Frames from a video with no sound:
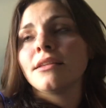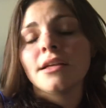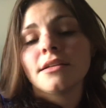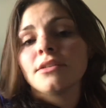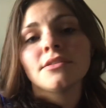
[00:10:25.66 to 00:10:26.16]

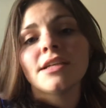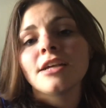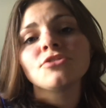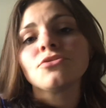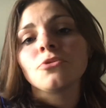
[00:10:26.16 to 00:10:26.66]
uh, the
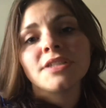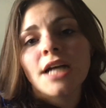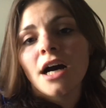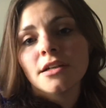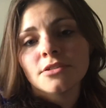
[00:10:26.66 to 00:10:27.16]
answer is always
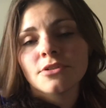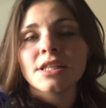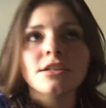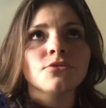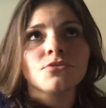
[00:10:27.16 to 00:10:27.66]
God, or
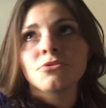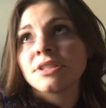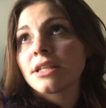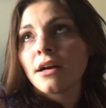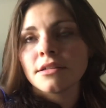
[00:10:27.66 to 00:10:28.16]
the answer is
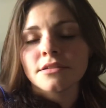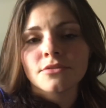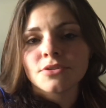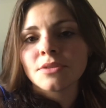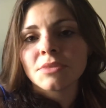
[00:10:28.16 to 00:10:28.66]
always
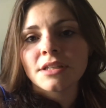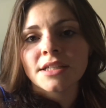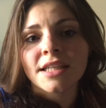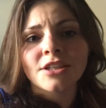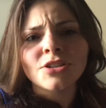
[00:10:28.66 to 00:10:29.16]
goddess, or something
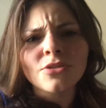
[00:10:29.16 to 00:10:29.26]
like that.